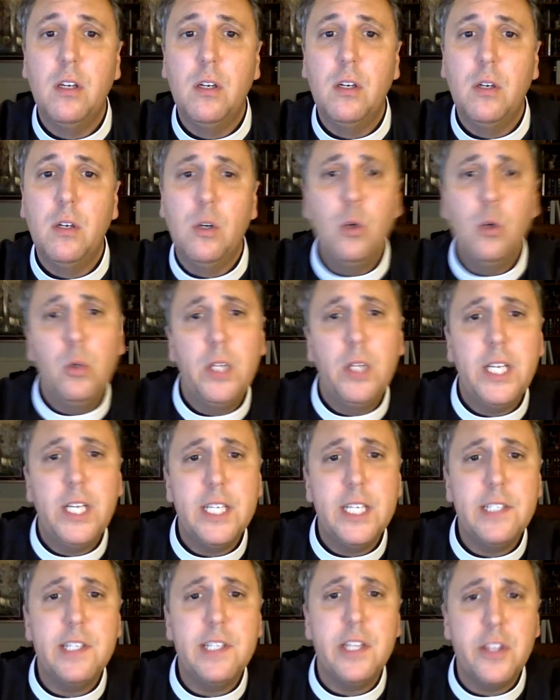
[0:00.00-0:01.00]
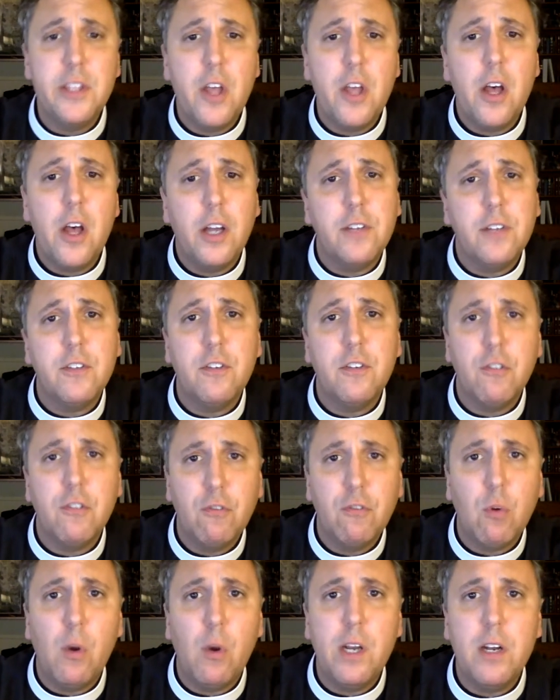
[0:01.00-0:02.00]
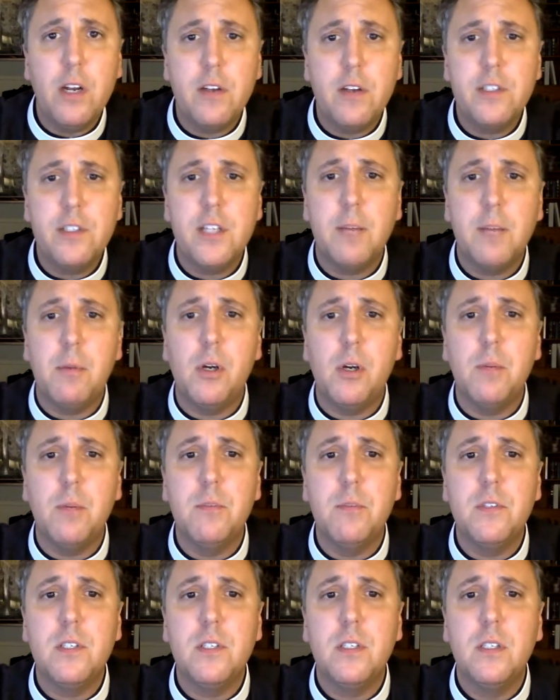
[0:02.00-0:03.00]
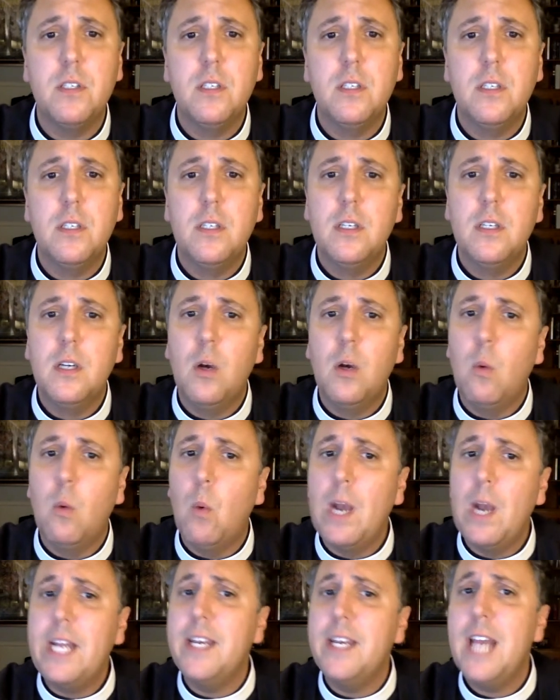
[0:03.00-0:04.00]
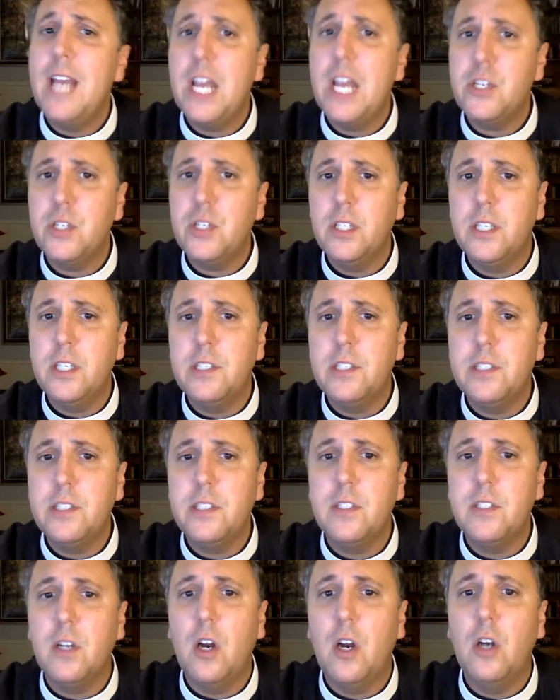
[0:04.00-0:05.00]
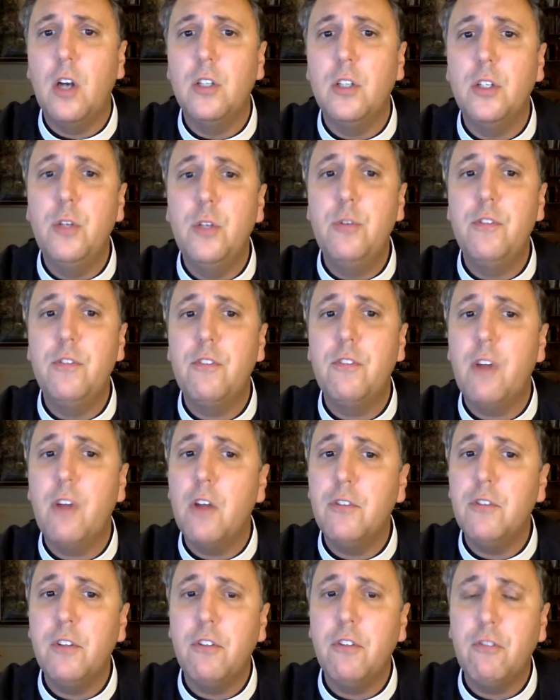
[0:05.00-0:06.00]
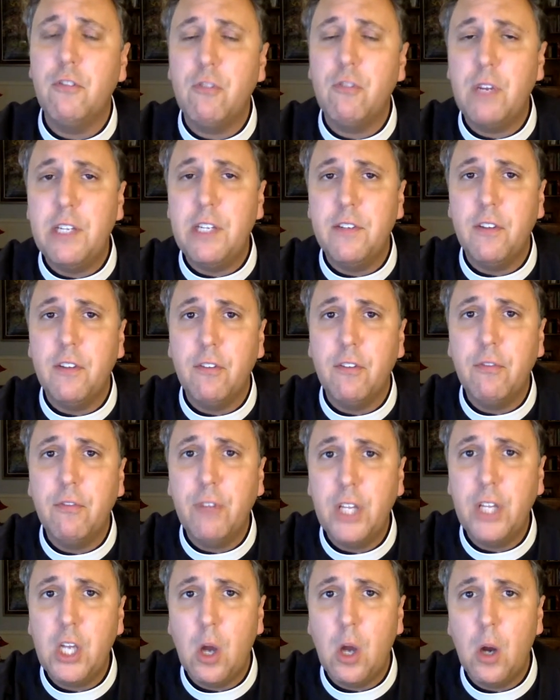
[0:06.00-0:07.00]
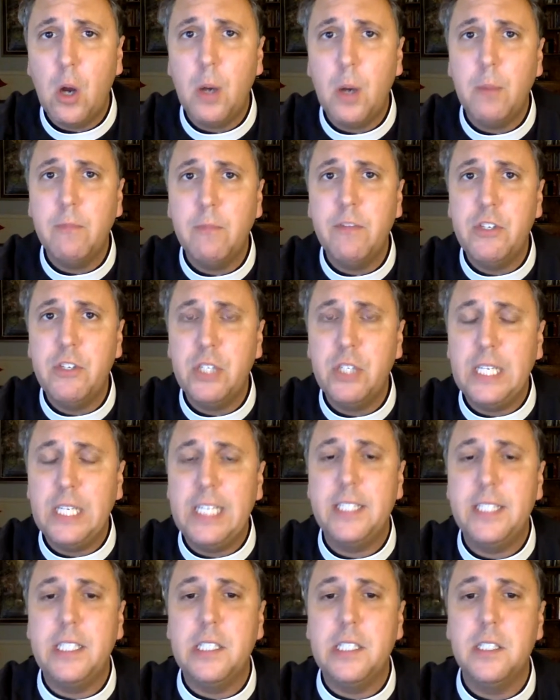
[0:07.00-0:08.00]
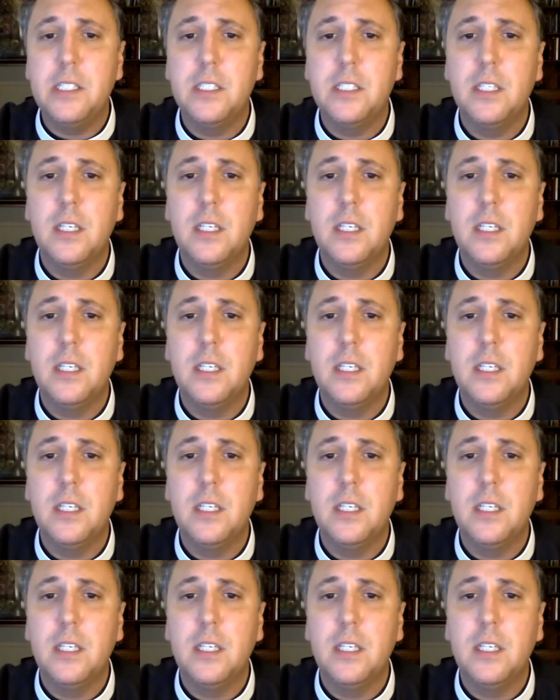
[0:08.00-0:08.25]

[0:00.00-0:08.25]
Hooligans and thugs are destroying our suburbs. White nationalists are loosed onto the streets as fully armed vigilantes.